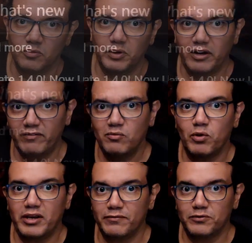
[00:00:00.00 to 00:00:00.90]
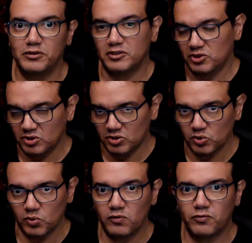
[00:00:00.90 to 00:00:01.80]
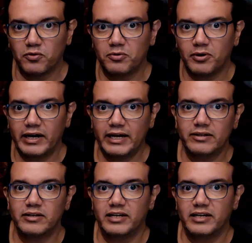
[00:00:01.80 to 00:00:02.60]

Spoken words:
We have been waiting for this tool for a while,